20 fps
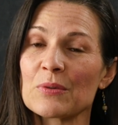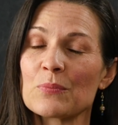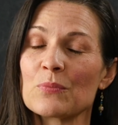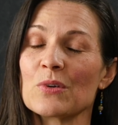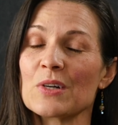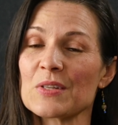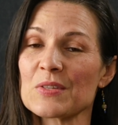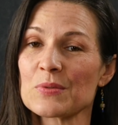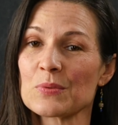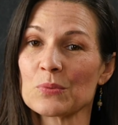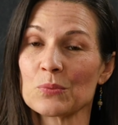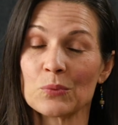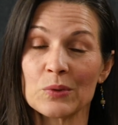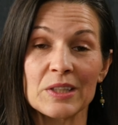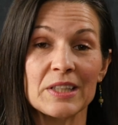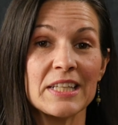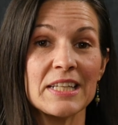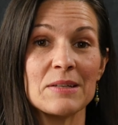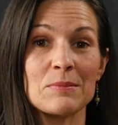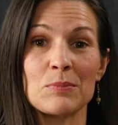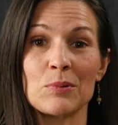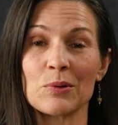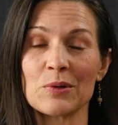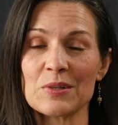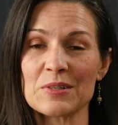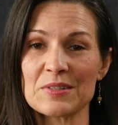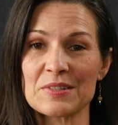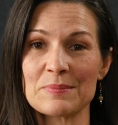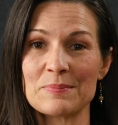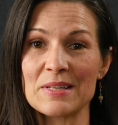was really
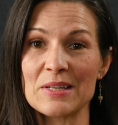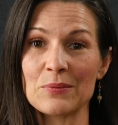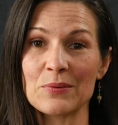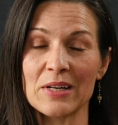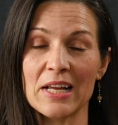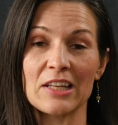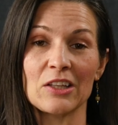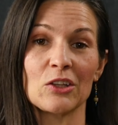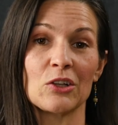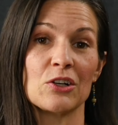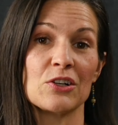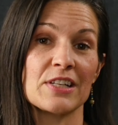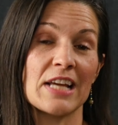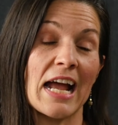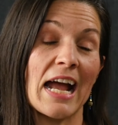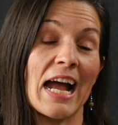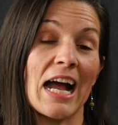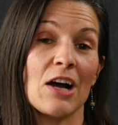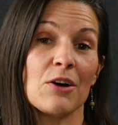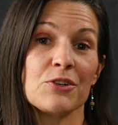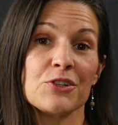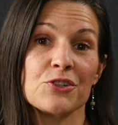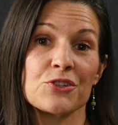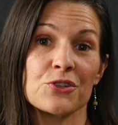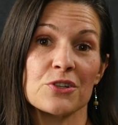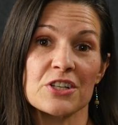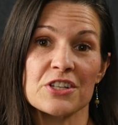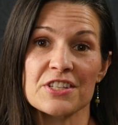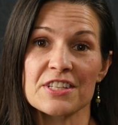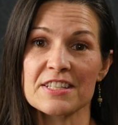important to me when I learned how
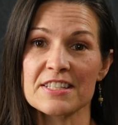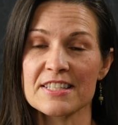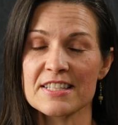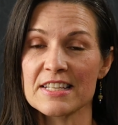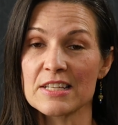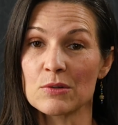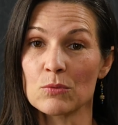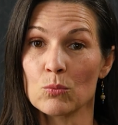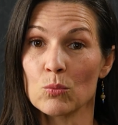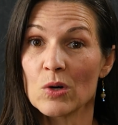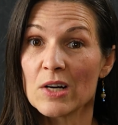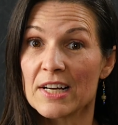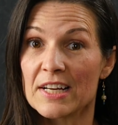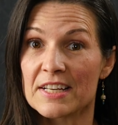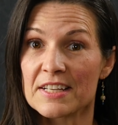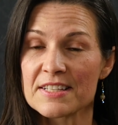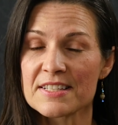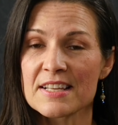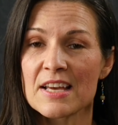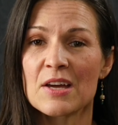nutritious it was.